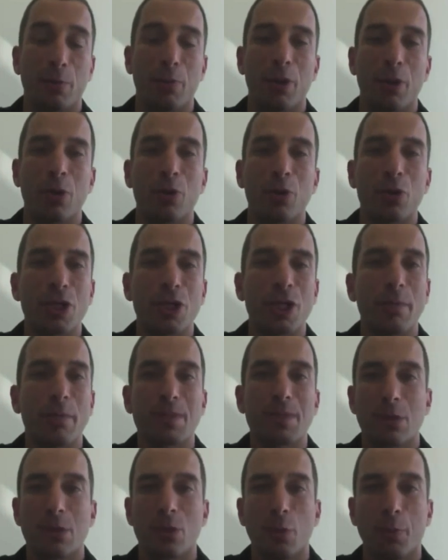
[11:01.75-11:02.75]

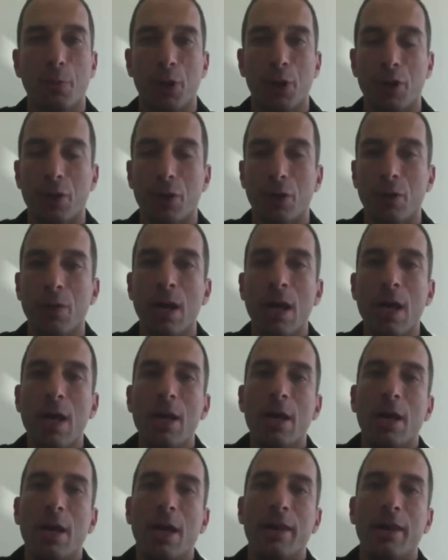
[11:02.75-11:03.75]
Entrepreneurship 2.0,
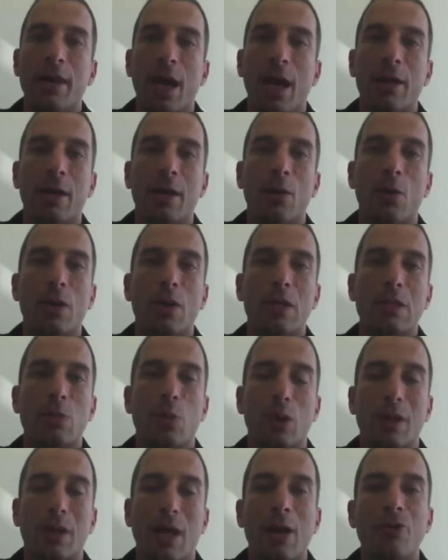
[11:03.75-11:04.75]
and the other
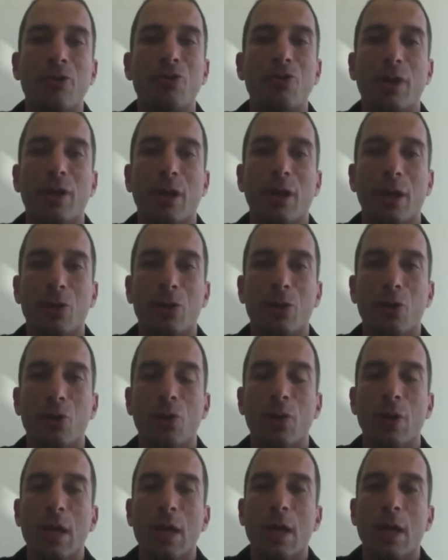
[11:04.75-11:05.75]
was what Android can
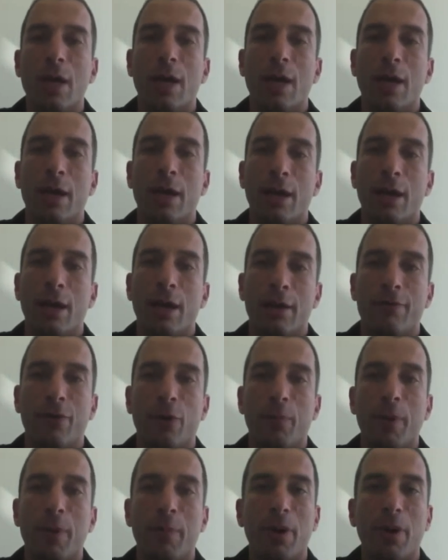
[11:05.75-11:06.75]
do.
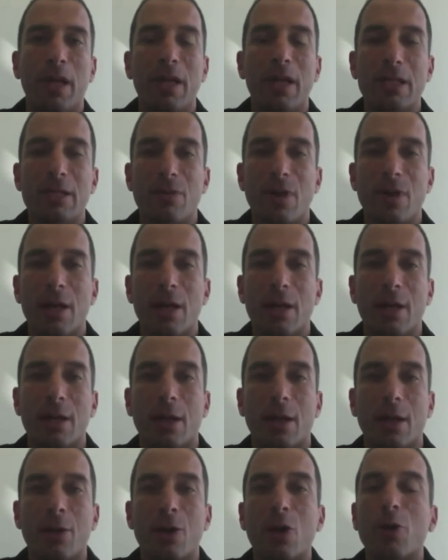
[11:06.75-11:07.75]
And for people in Israel
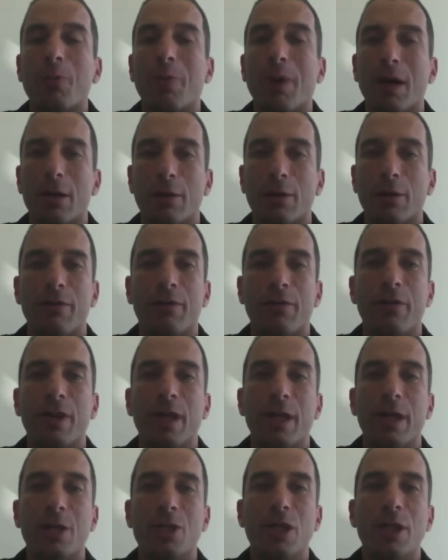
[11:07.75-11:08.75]
that are not part of
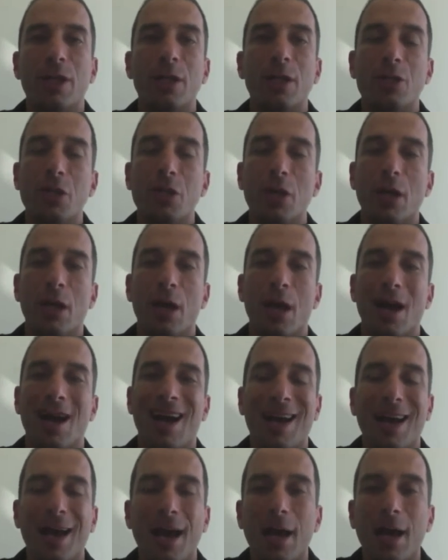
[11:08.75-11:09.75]
the GDG,
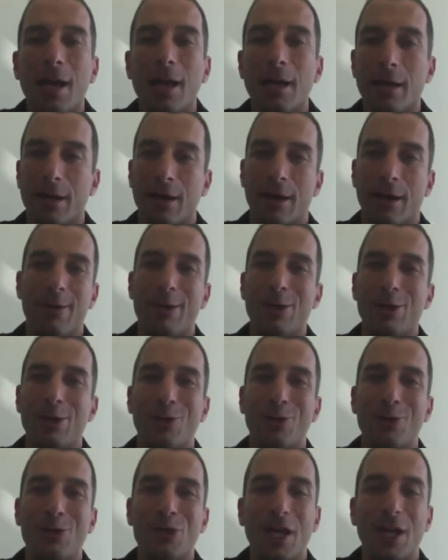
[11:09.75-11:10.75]
I highly
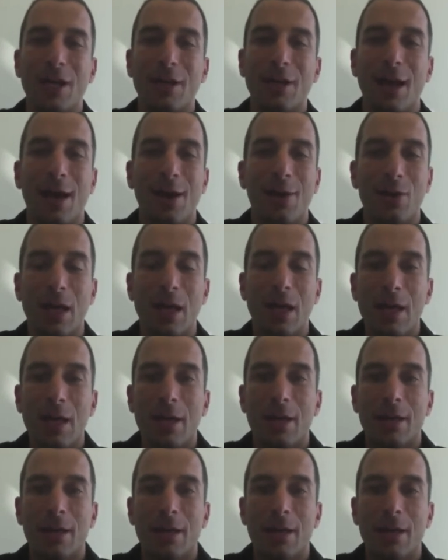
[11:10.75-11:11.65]
encourage you to check it out.